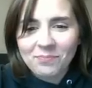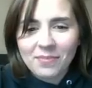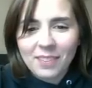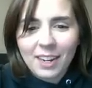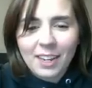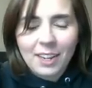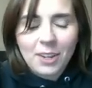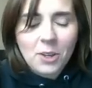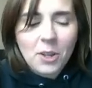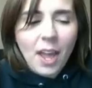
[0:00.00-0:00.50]

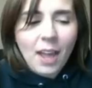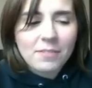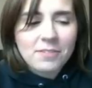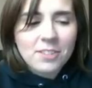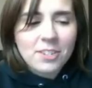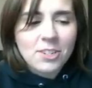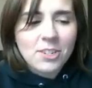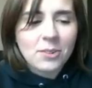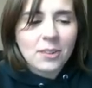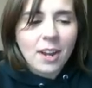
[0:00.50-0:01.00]
You'll have to
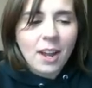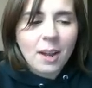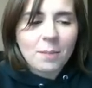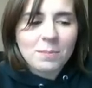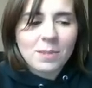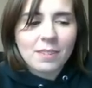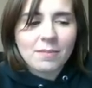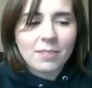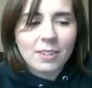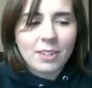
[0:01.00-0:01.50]
do an
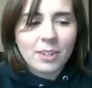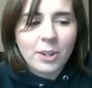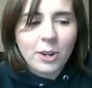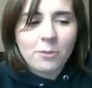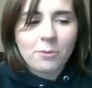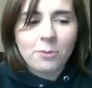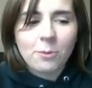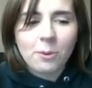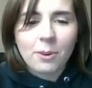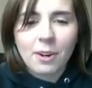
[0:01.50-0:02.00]
update video
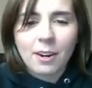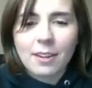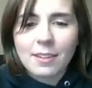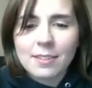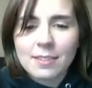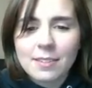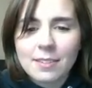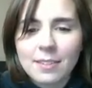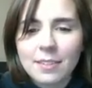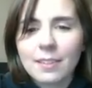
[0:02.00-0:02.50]
for us.